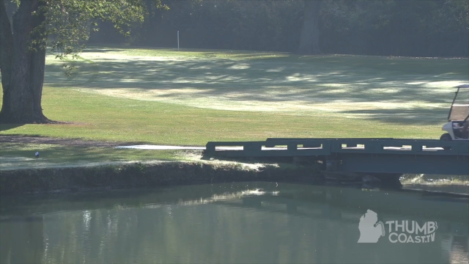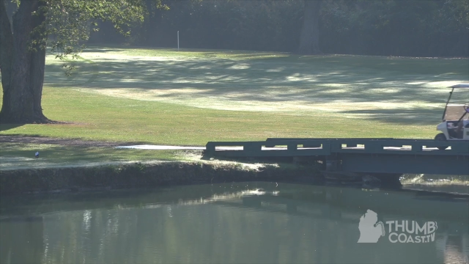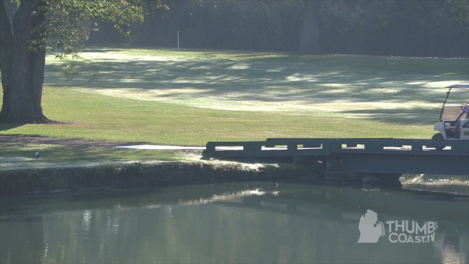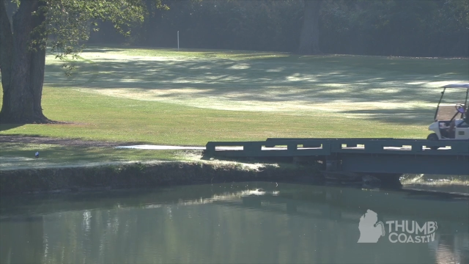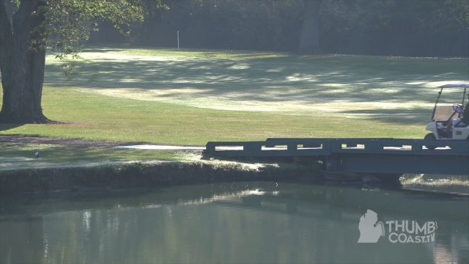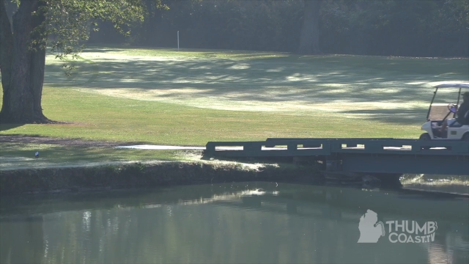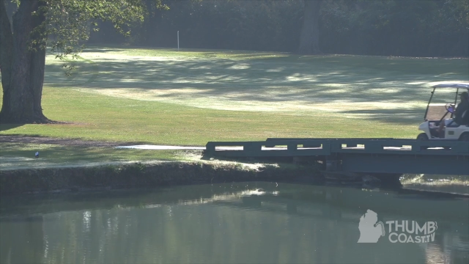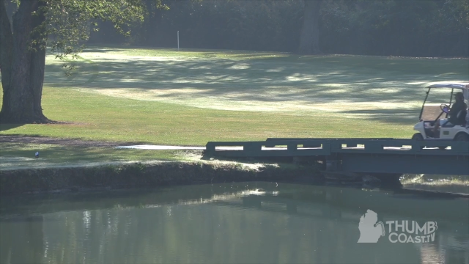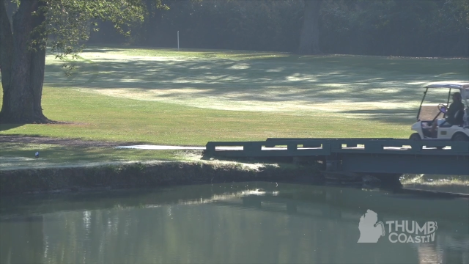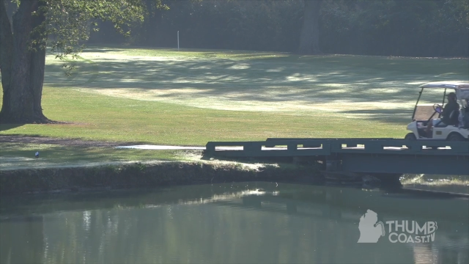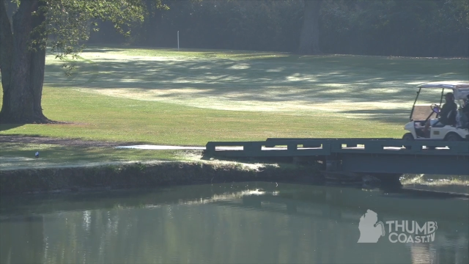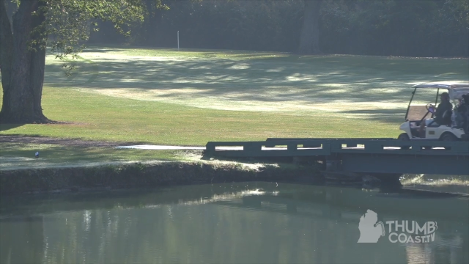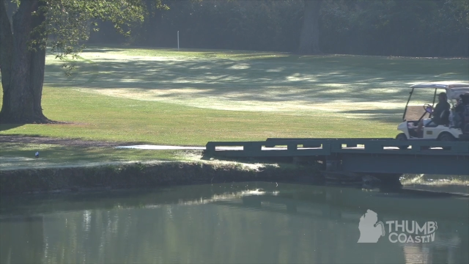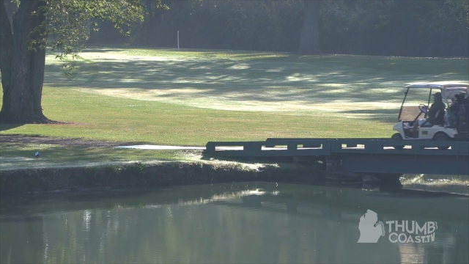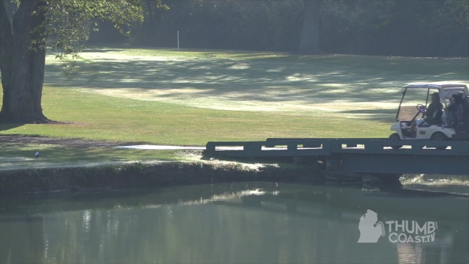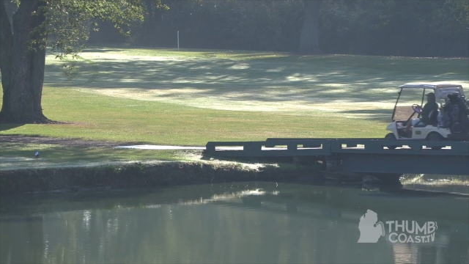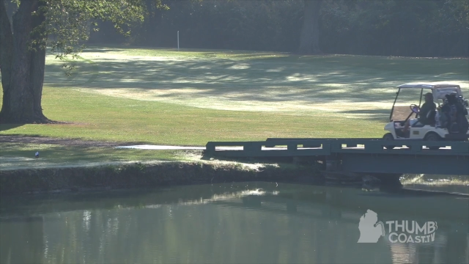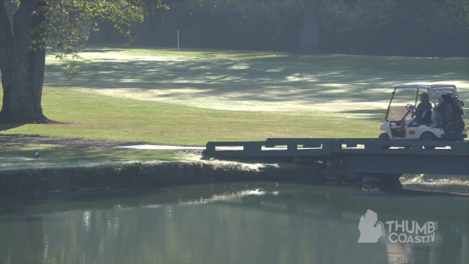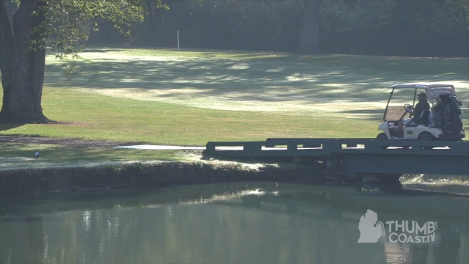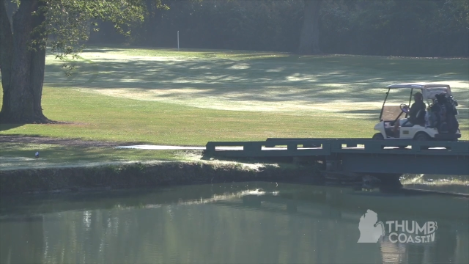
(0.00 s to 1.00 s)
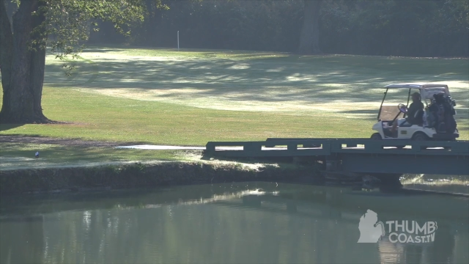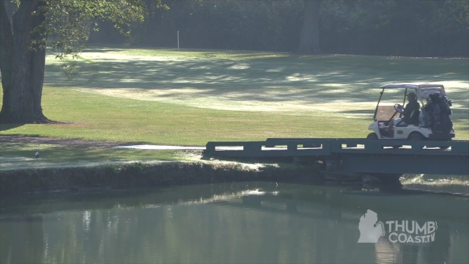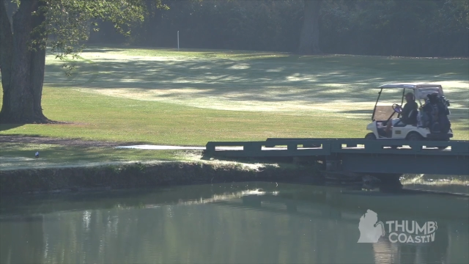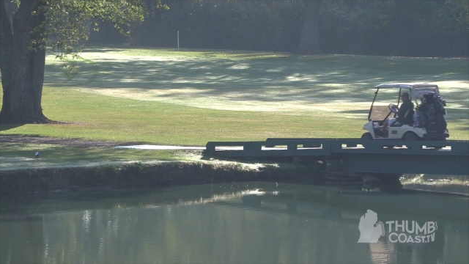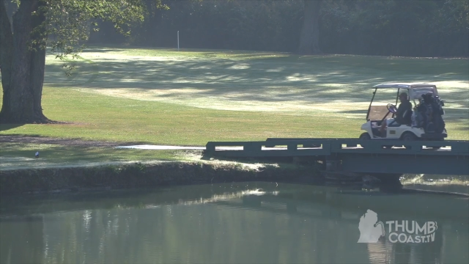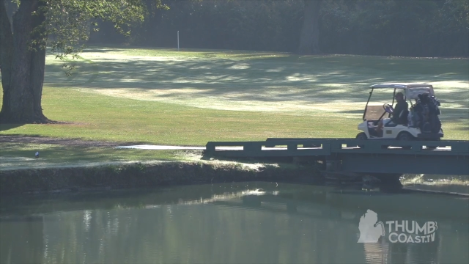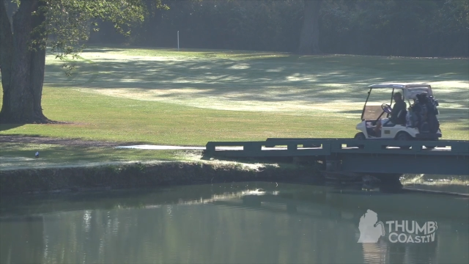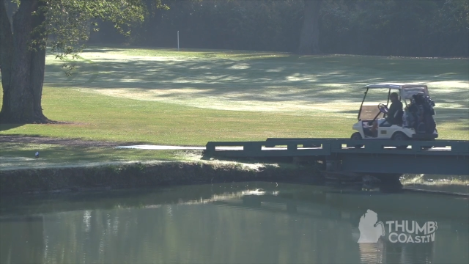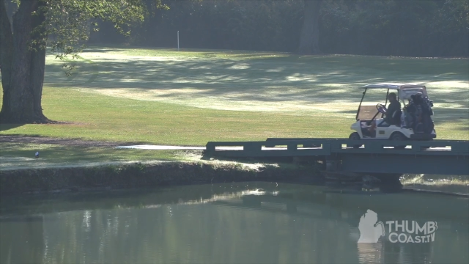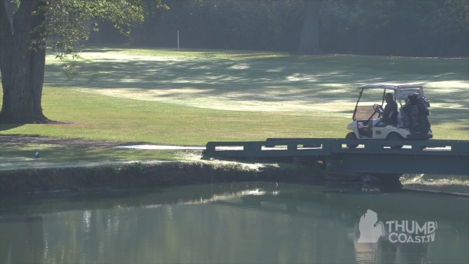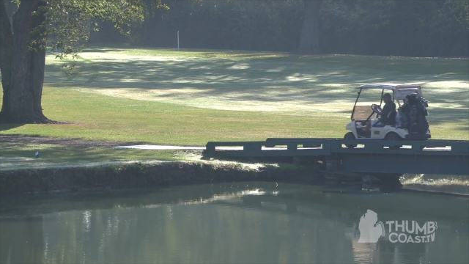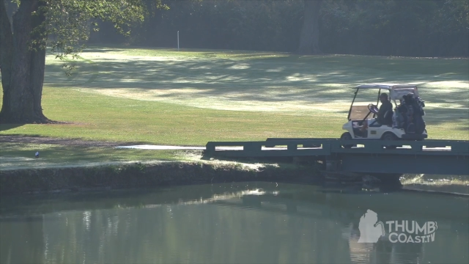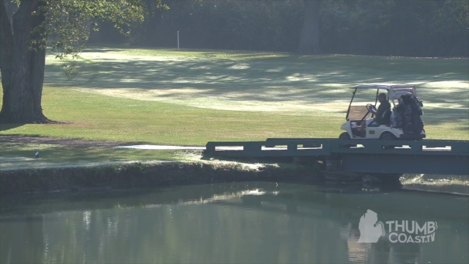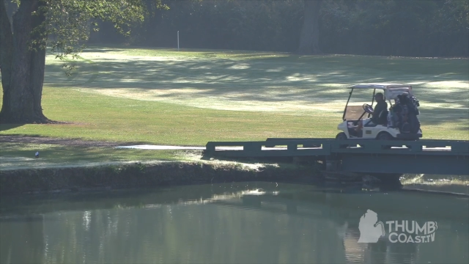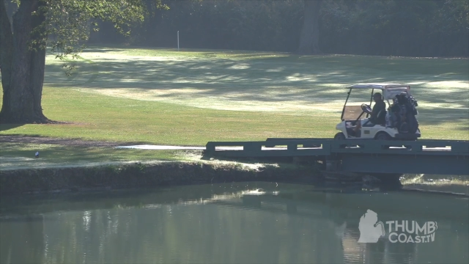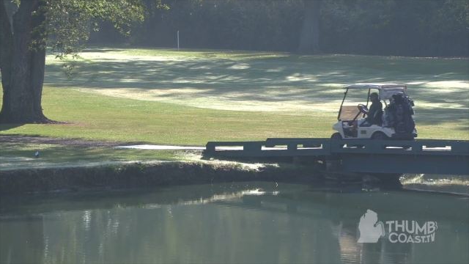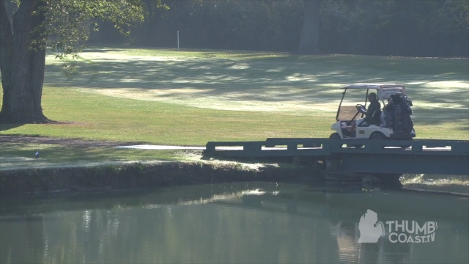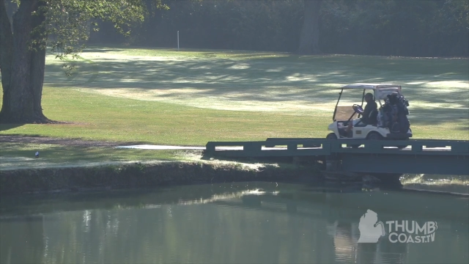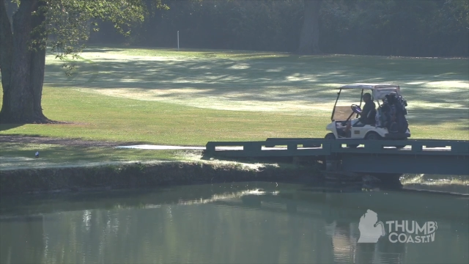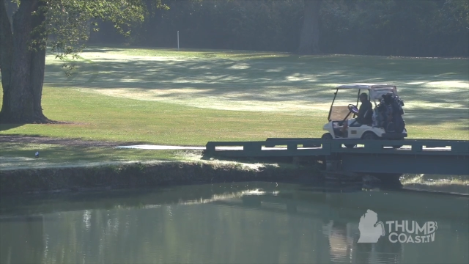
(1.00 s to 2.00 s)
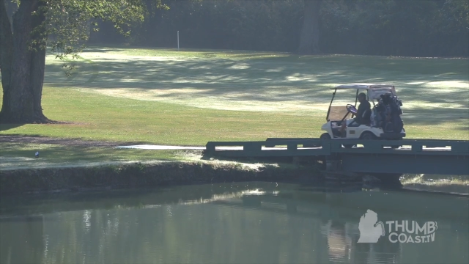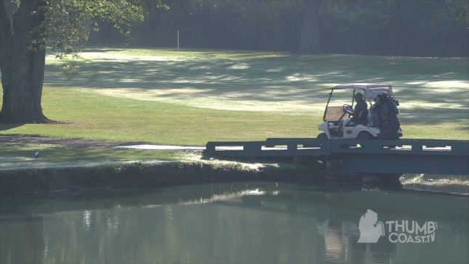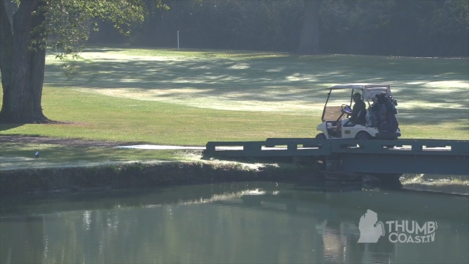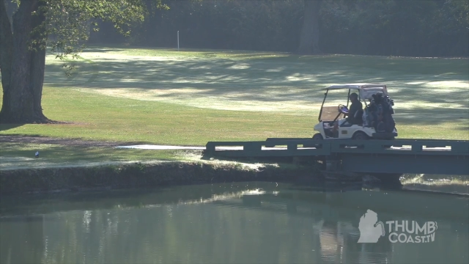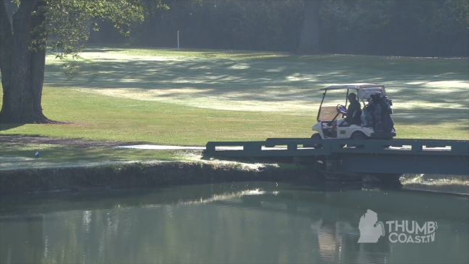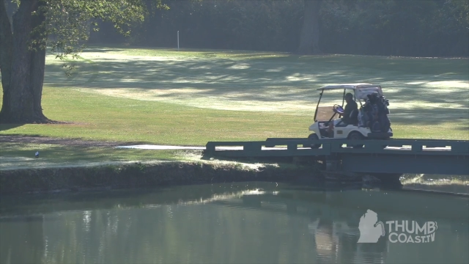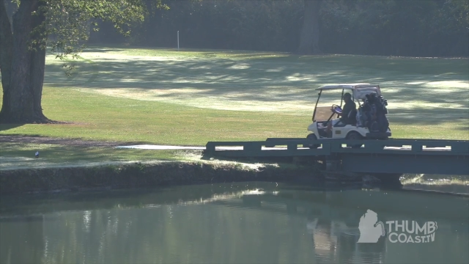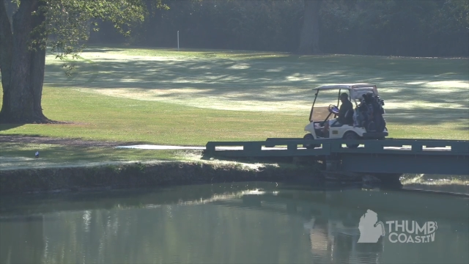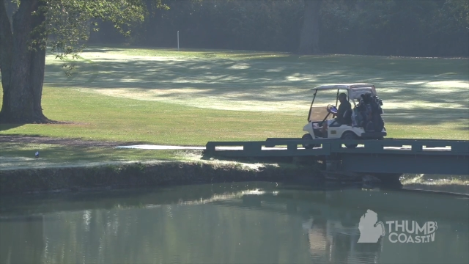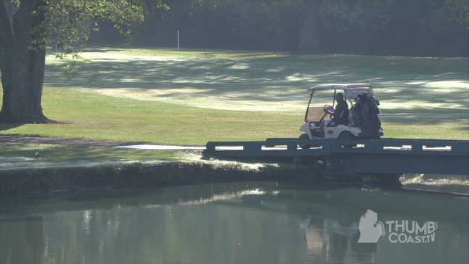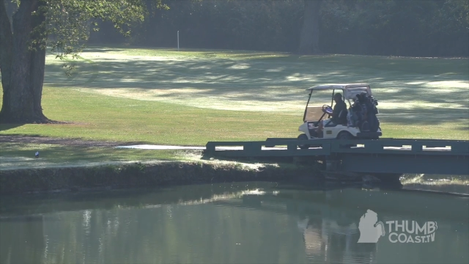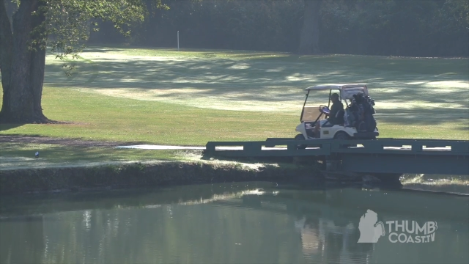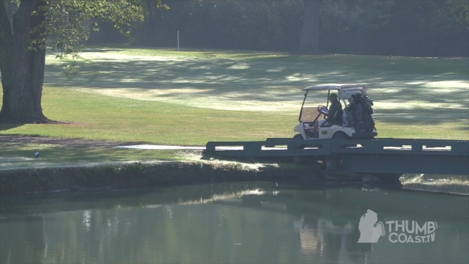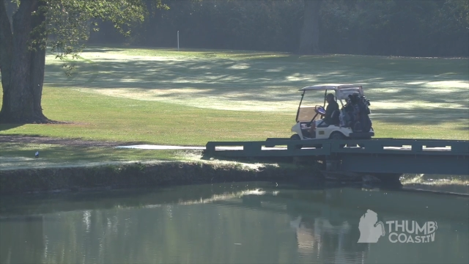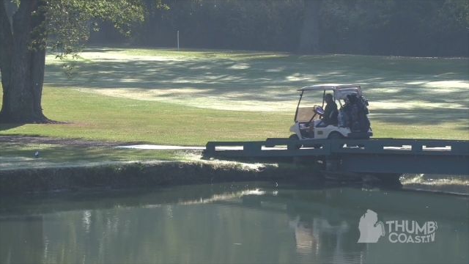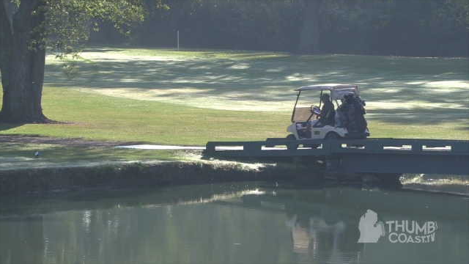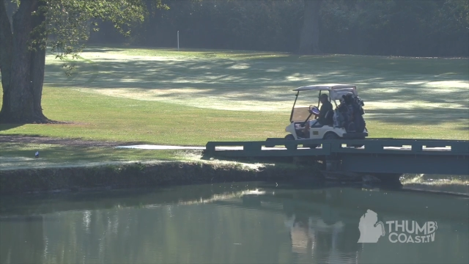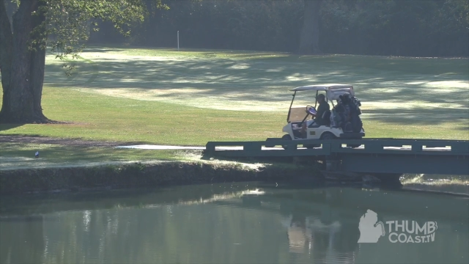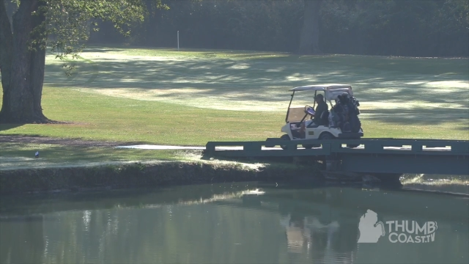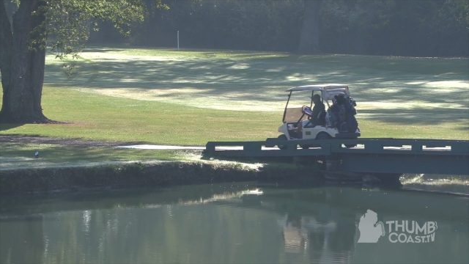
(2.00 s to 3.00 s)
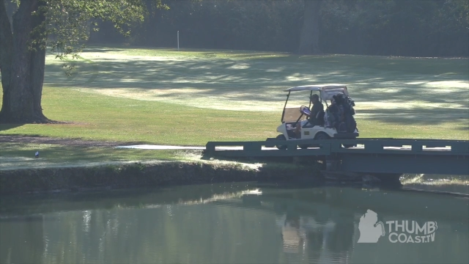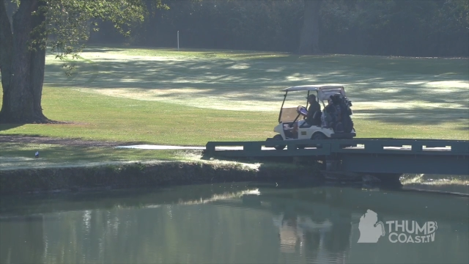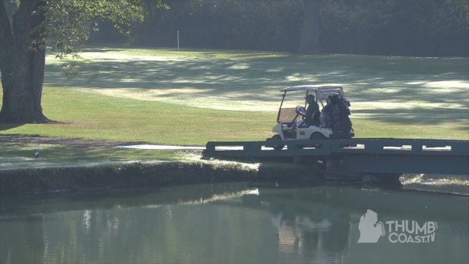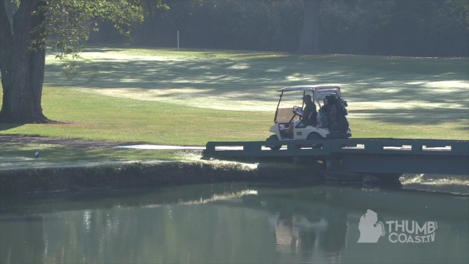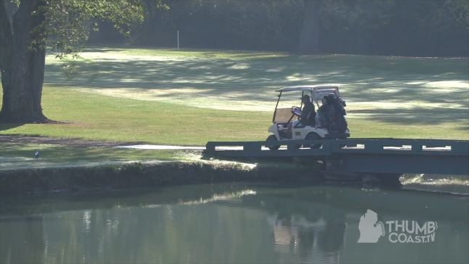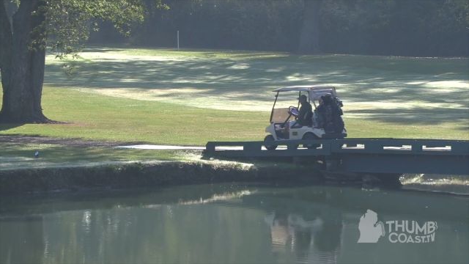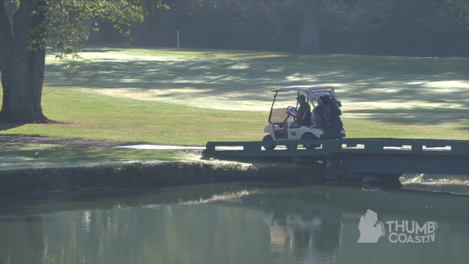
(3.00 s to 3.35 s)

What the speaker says: Nobody's mouth can be seen.